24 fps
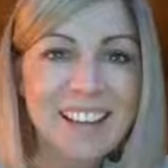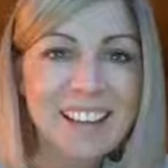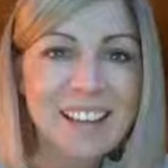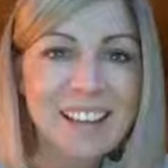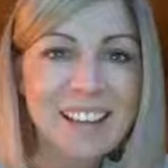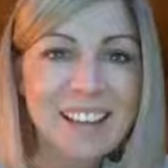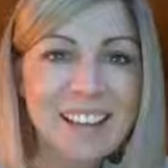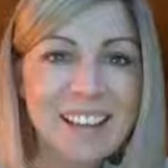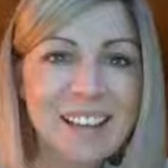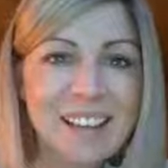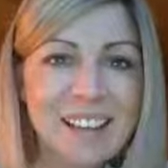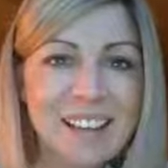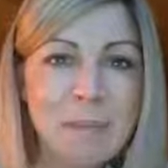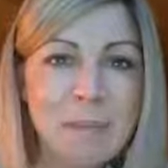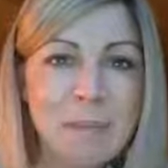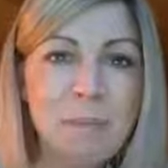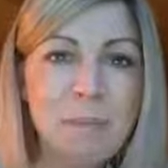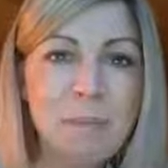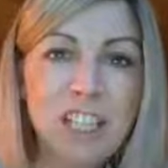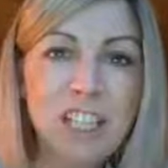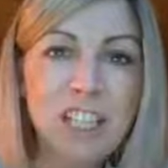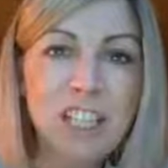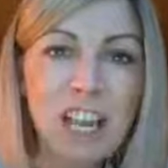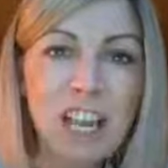make
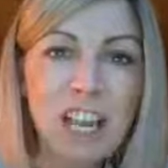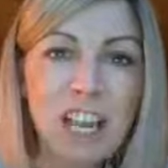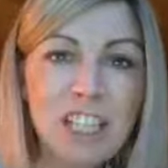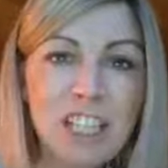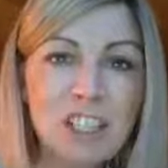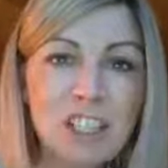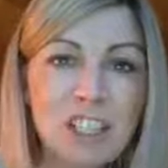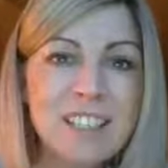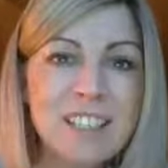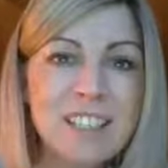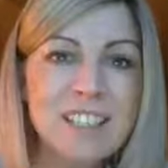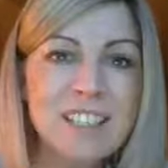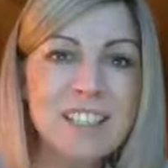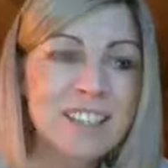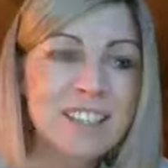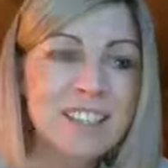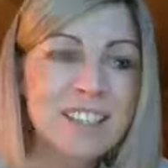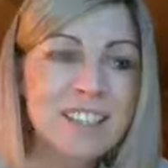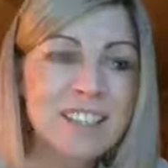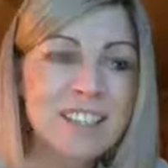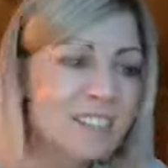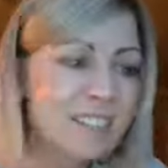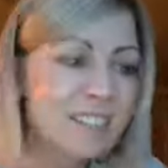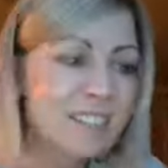changes,
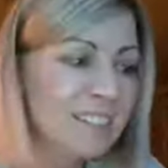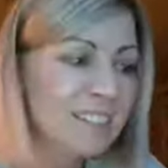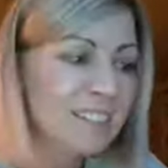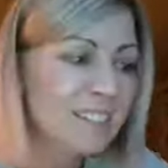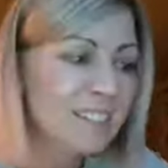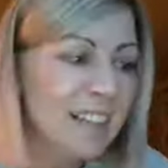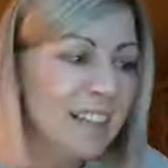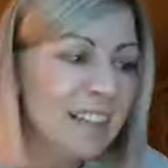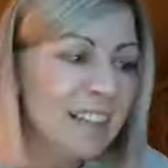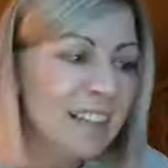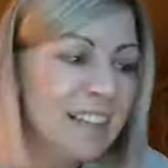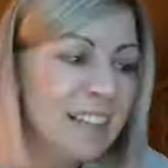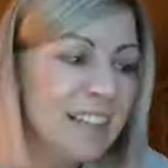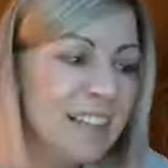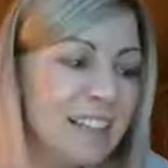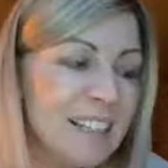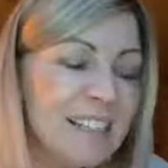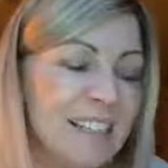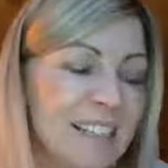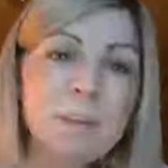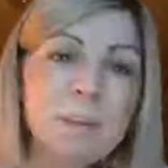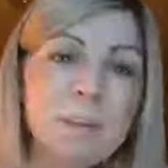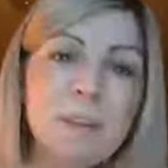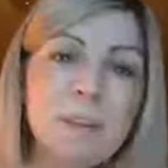little itsy
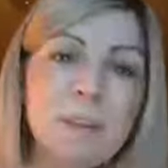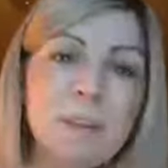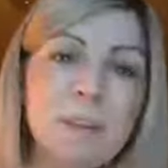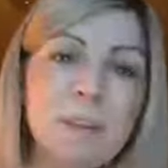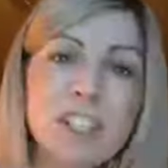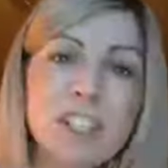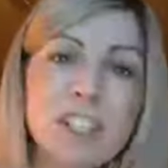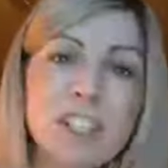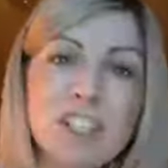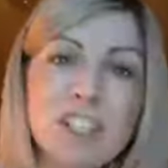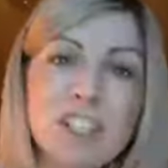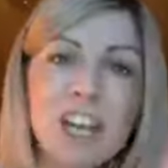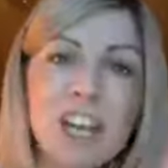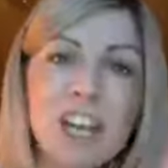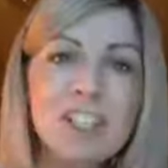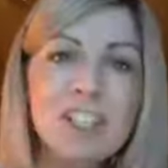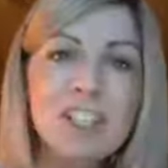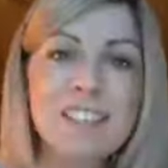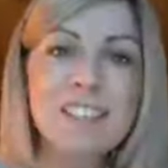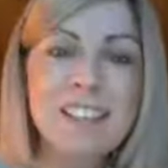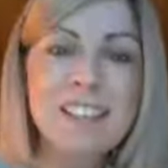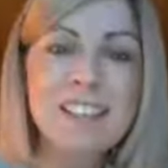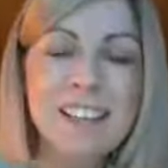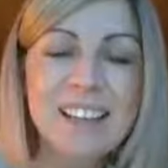bitsy changes,
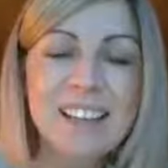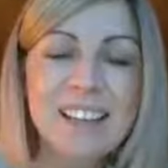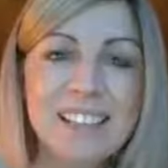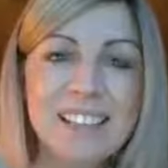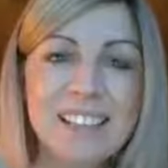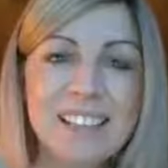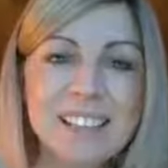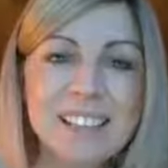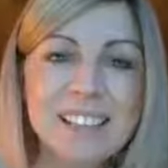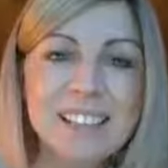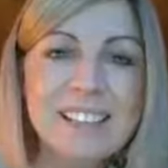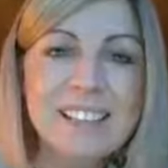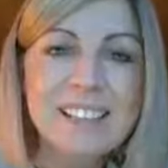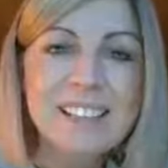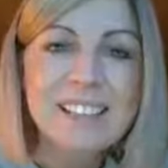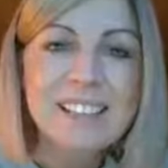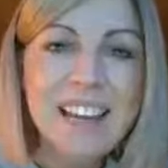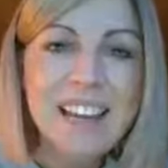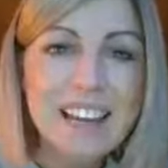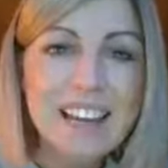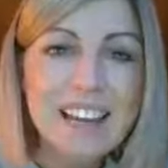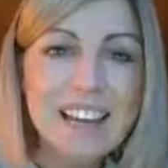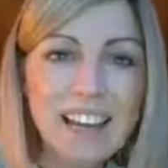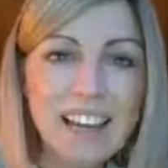daily
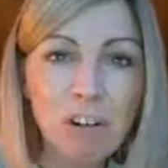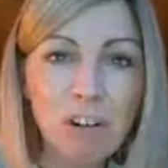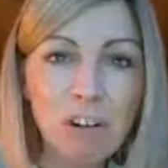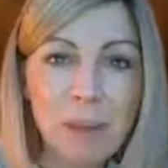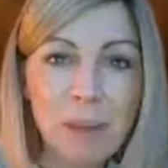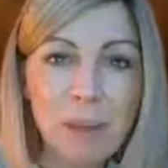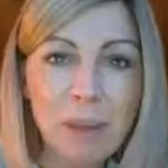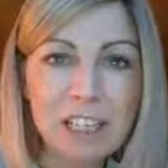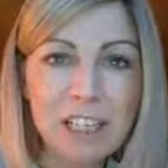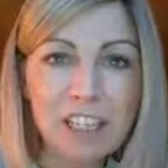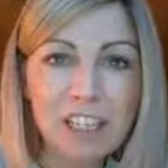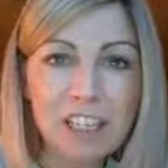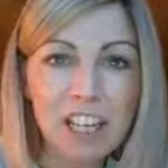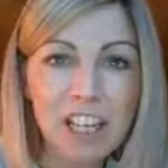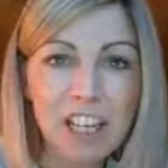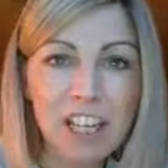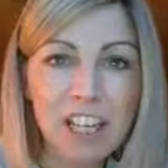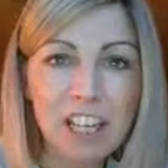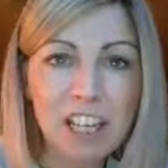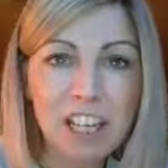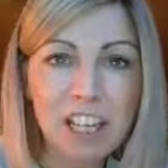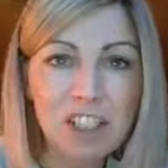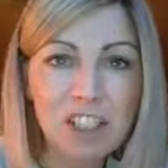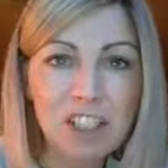incremental
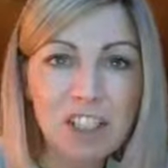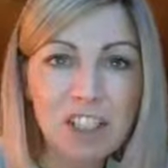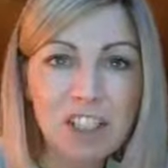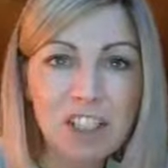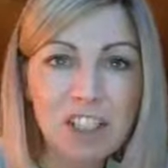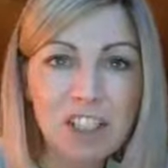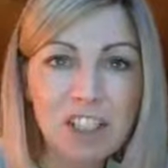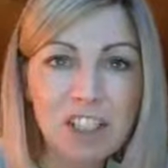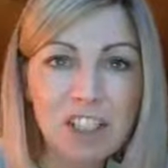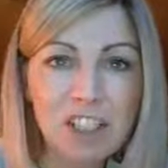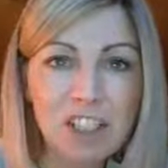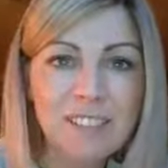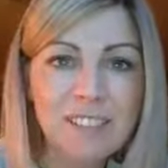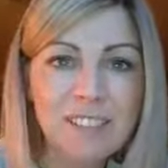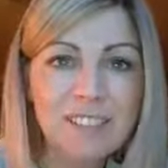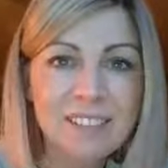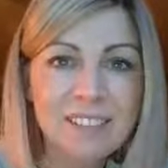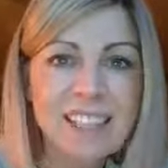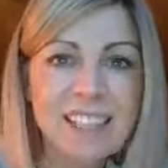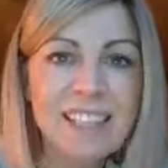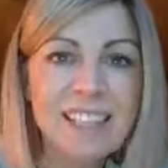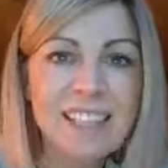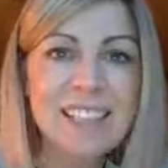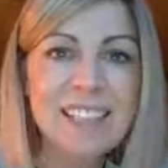changes,
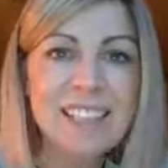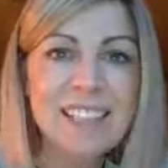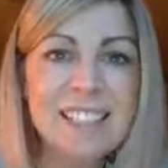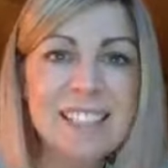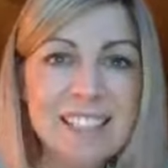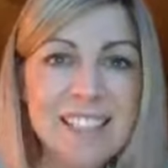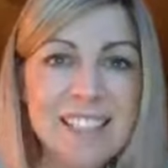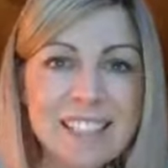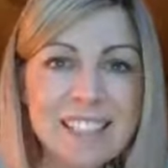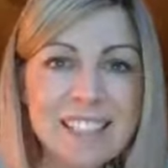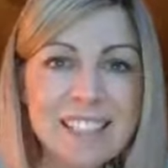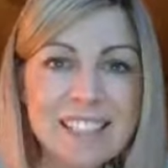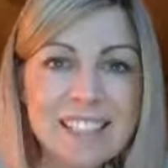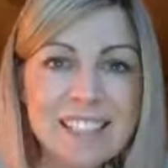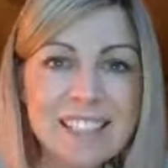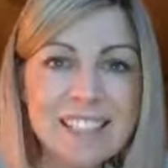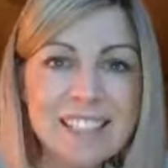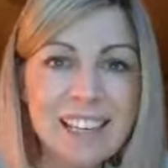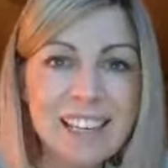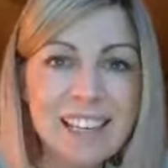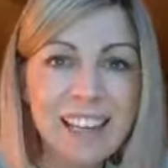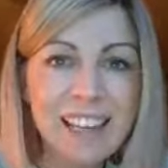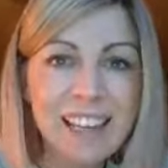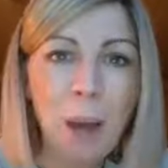consistently
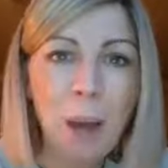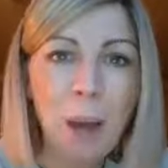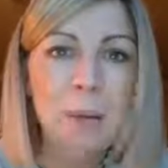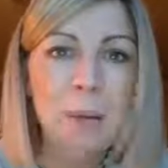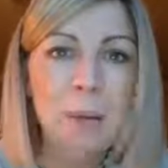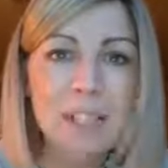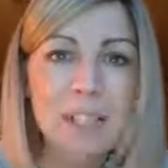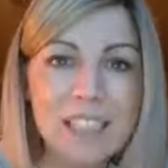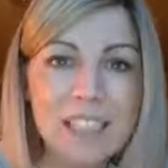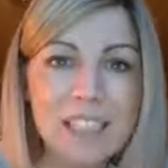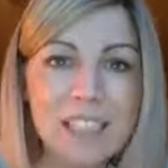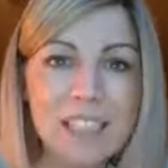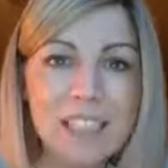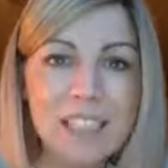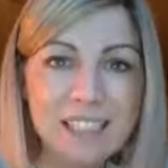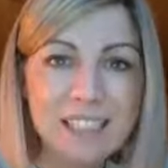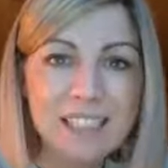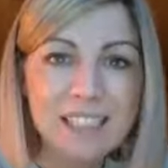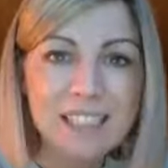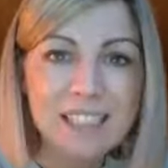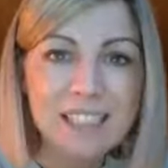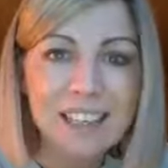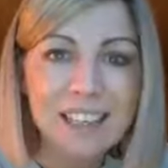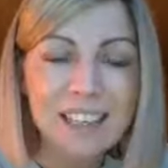and persistently
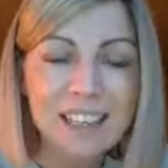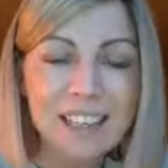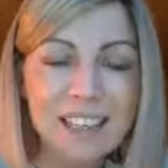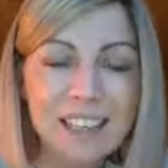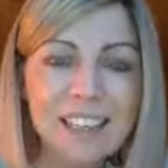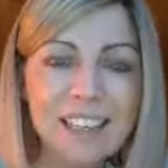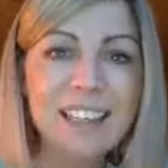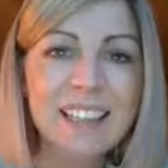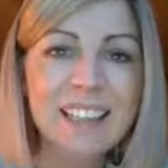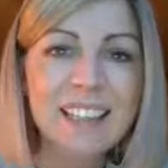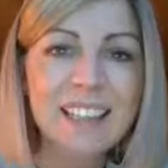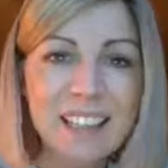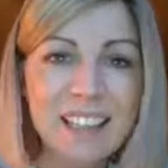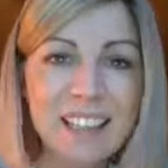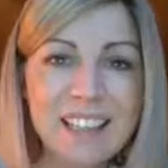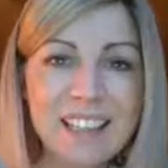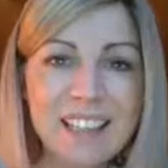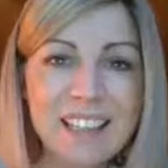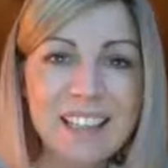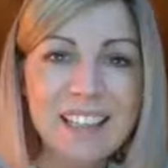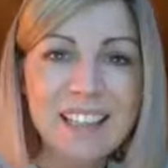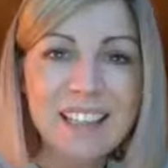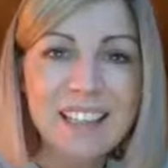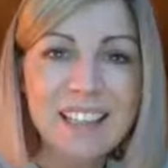in the last
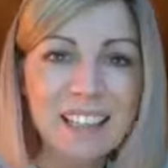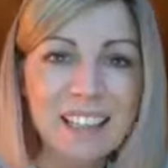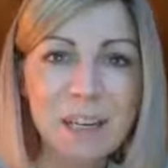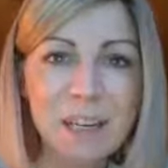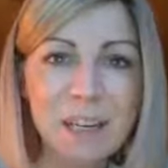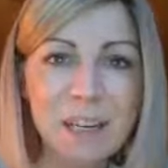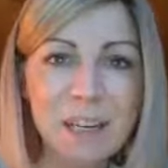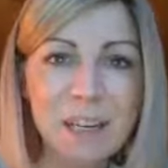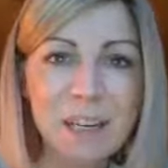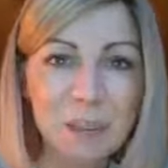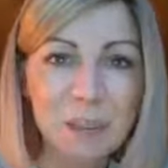18 months.